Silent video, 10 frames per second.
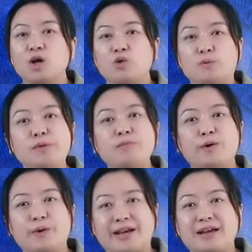
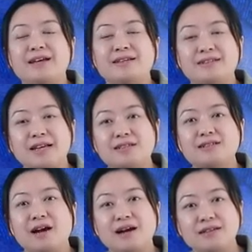Remembering these
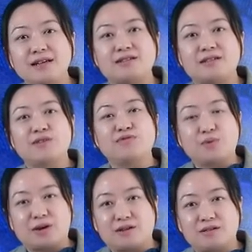dozens of
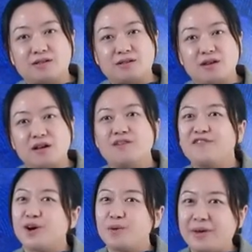words
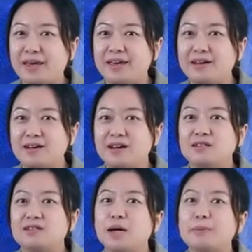will make
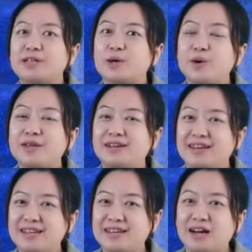the subsequent
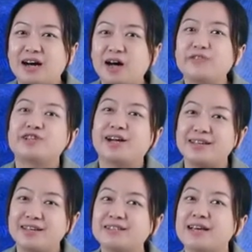learning of
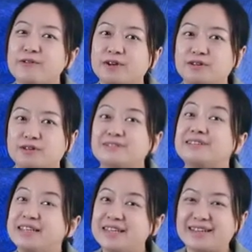Chinese characters
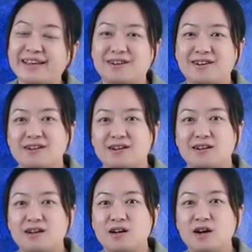easier,
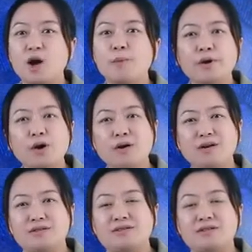
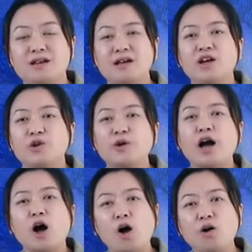because you
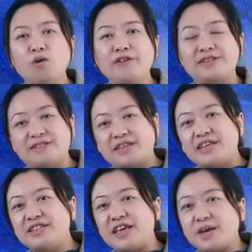can always see
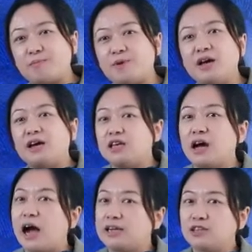them in
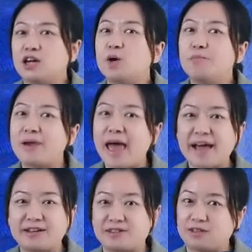other
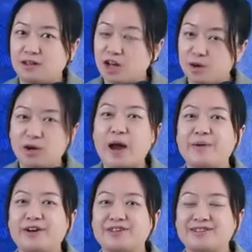complex
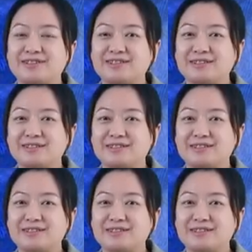characters.